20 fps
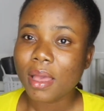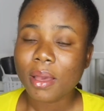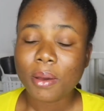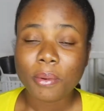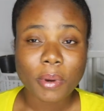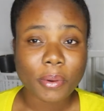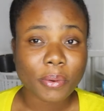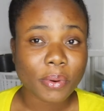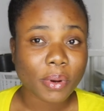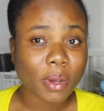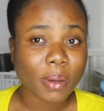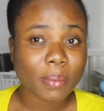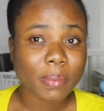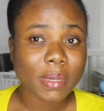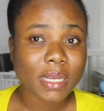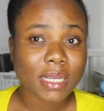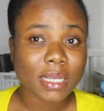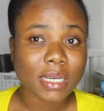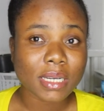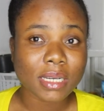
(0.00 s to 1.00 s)
were
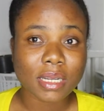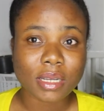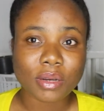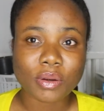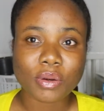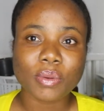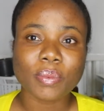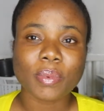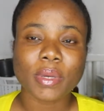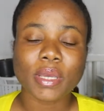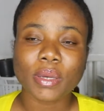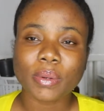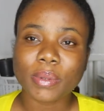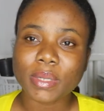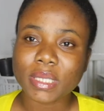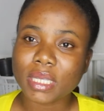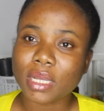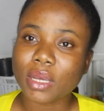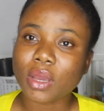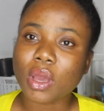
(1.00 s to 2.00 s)
recommended in the group, and he
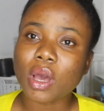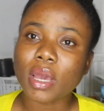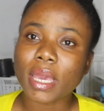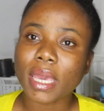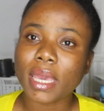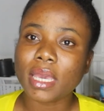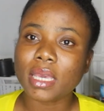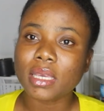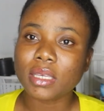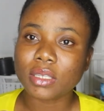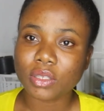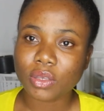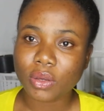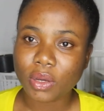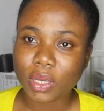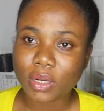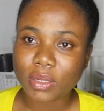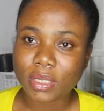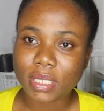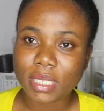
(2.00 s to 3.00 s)
was like, okay, he's
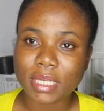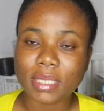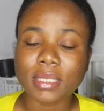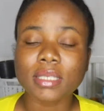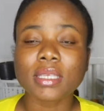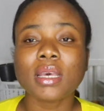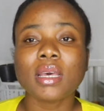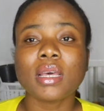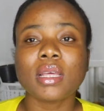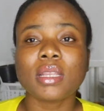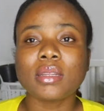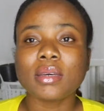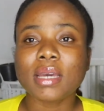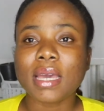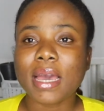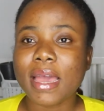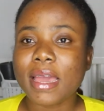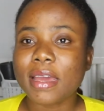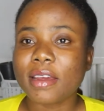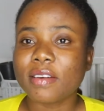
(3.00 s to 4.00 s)
going to just look
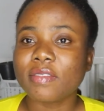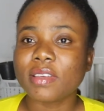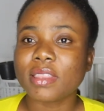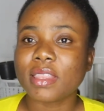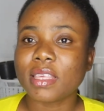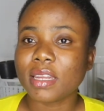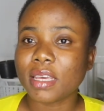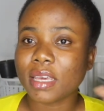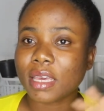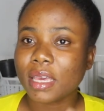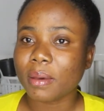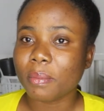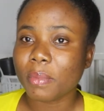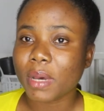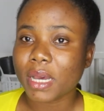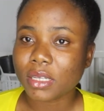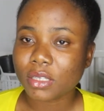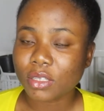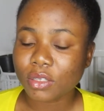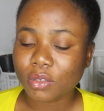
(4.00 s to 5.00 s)
at everything and get
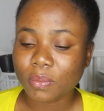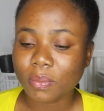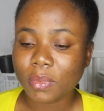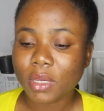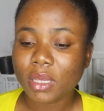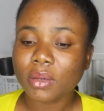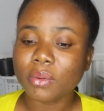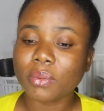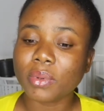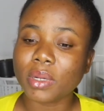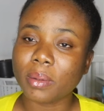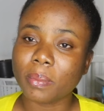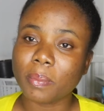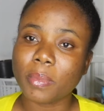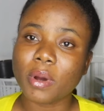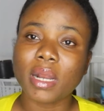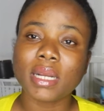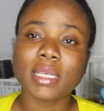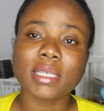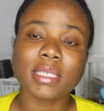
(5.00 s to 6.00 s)
back to me with a
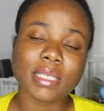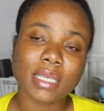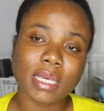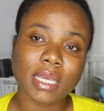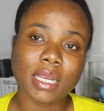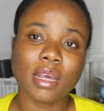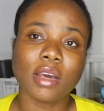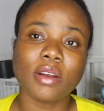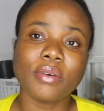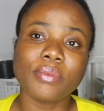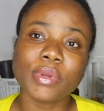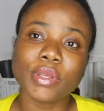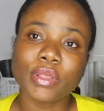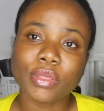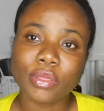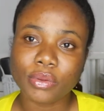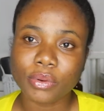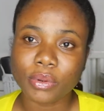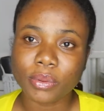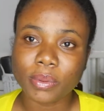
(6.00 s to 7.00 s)
policy and I'll read
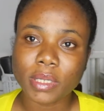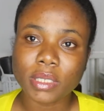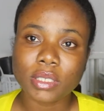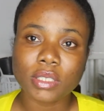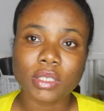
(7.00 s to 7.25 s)
through it.